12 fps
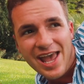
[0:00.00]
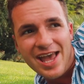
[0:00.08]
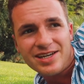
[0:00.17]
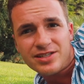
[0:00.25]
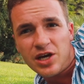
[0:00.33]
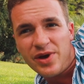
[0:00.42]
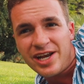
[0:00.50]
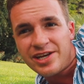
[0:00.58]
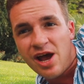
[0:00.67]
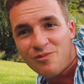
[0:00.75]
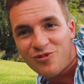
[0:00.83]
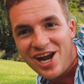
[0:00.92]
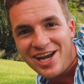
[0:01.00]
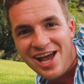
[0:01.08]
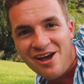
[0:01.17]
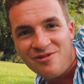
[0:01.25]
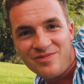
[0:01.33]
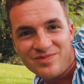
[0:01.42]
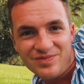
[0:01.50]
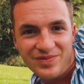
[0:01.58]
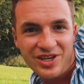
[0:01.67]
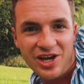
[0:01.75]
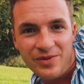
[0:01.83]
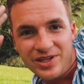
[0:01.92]
My hand is going numb right now.
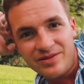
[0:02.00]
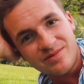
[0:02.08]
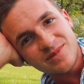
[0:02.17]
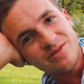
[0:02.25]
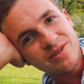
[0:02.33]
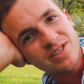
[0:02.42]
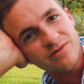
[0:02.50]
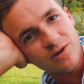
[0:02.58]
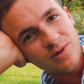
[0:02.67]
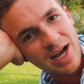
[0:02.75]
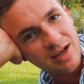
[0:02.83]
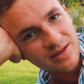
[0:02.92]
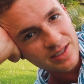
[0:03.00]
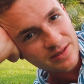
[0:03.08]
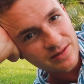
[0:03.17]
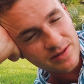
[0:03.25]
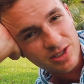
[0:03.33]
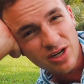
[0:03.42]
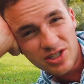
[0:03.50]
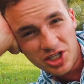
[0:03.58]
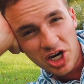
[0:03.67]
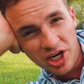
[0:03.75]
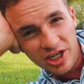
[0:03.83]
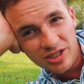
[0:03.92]
You know when you do this for a while and it starts to
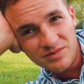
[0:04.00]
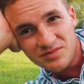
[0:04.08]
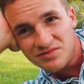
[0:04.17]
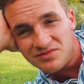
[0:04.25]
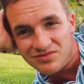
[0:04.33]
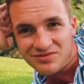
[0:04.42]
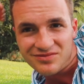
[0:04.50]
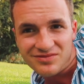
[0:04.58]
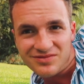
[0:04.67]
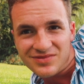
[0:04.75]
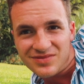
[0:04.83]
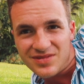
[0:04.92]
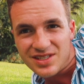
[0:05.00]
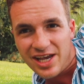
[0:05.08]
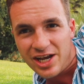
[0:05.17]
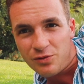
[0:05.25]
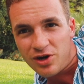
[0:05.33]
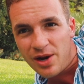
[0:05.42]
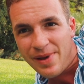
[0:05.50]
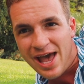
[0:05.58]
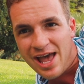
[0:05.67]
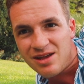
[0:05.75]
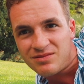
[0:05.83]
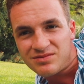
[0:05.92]
hurt? It's kind of where I'm
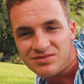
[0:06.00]
at.